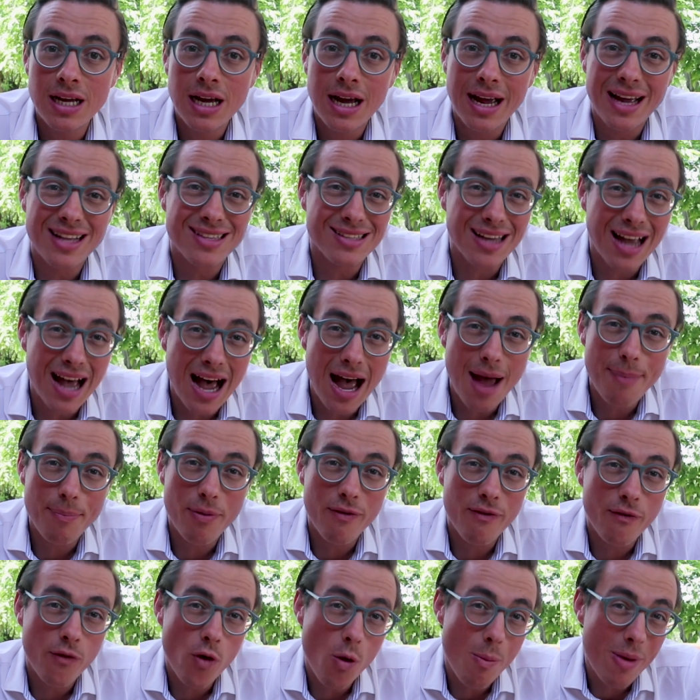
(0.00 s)
It's
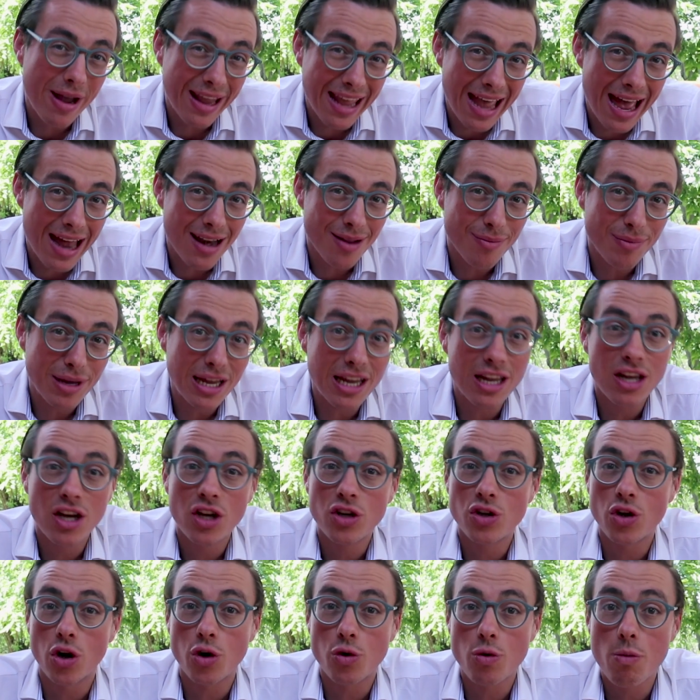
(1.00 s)

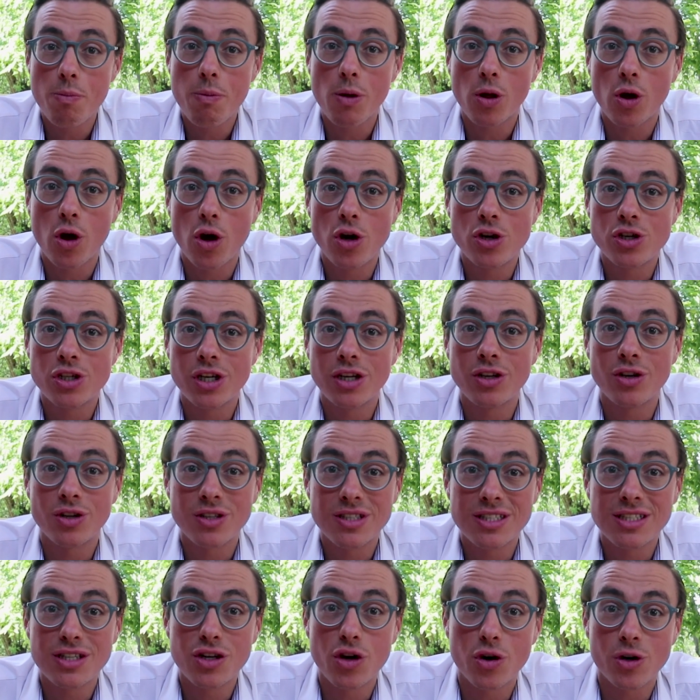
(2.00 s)

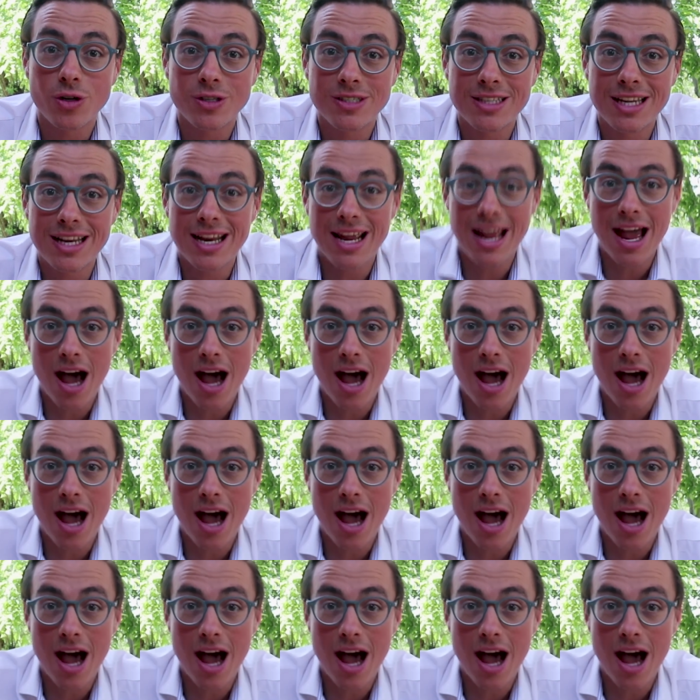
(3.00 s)
highperformacademy.ripplecoaching.co.za.